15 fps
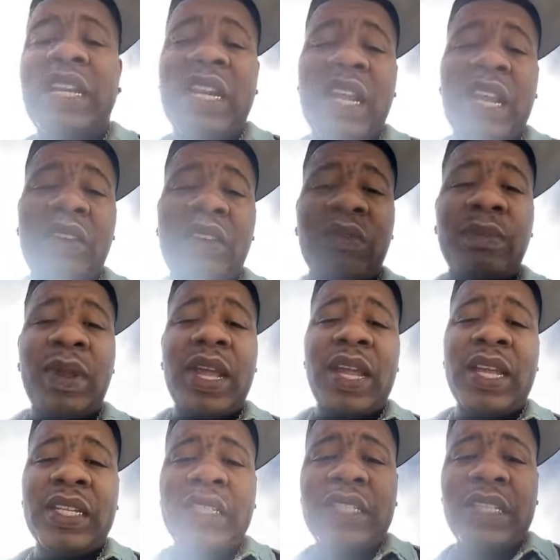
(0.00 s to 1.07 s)
got a negative
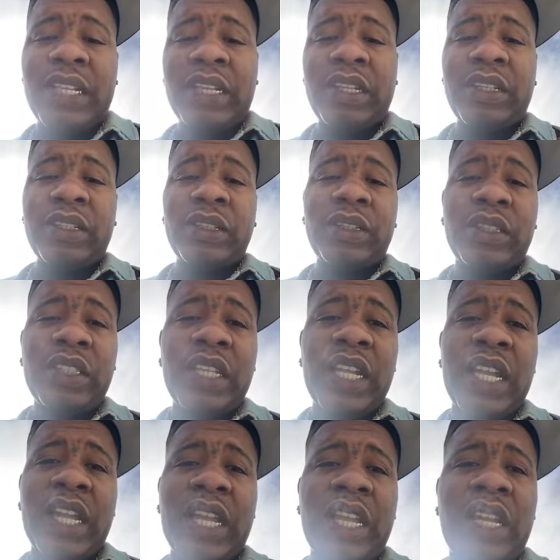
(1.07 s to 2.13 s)
mindset
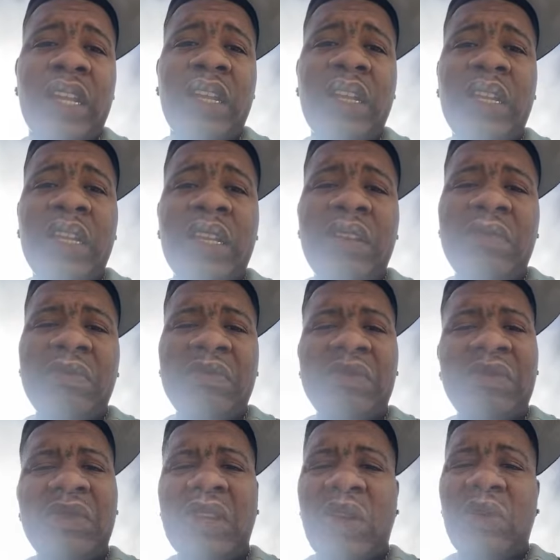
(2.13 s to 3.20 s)
and
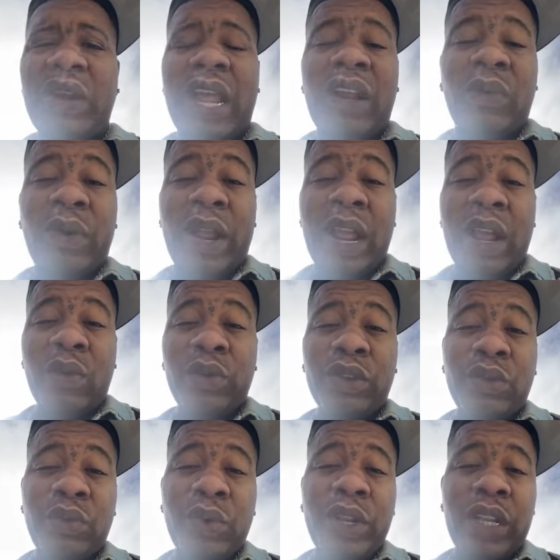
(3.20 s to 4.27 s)
don't like
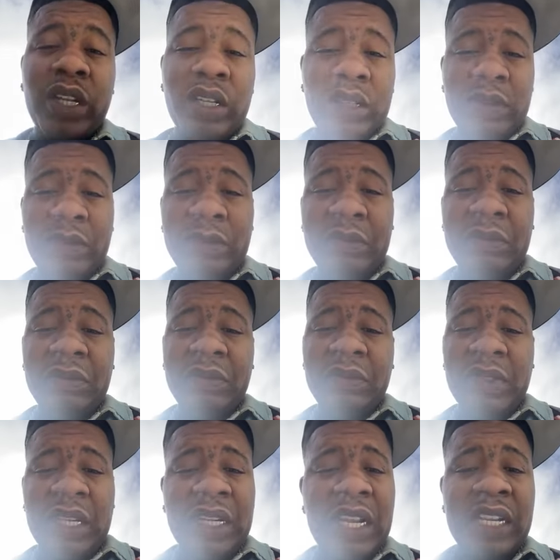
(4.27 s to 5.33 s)
rhyming with the real.
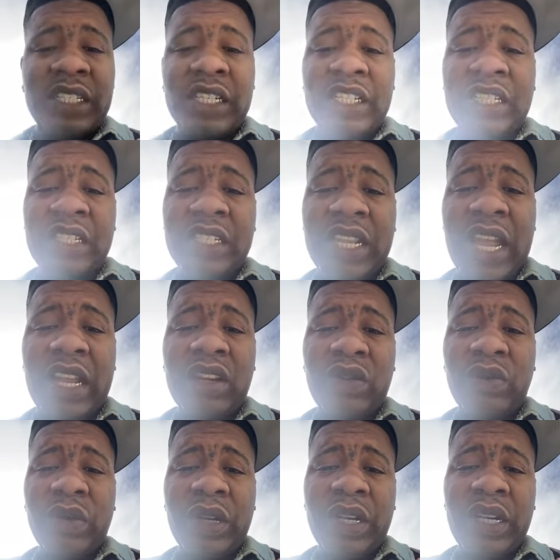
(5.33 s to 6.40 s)
And that's just
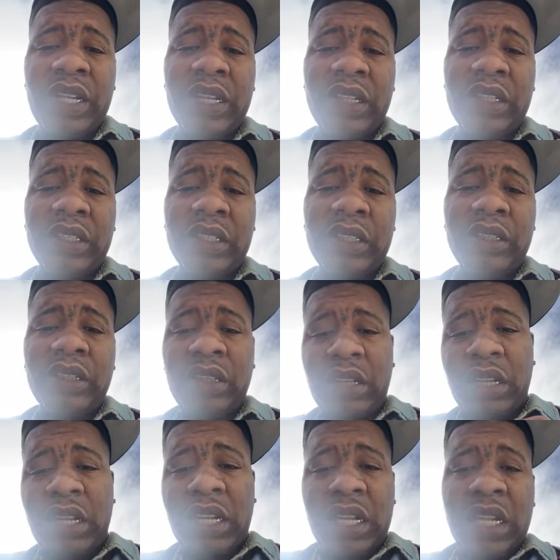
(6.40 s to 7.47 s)
exactly what it
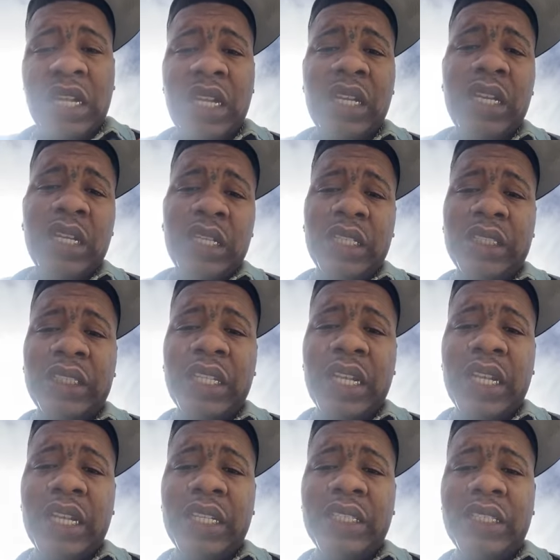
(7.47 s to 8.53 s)
is.
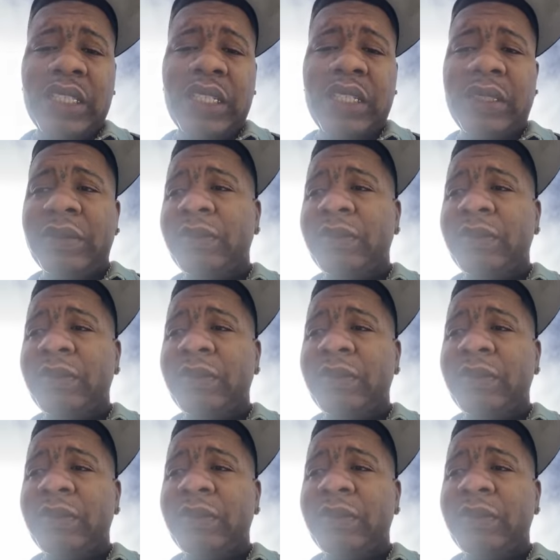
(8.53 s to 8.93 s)
Understand,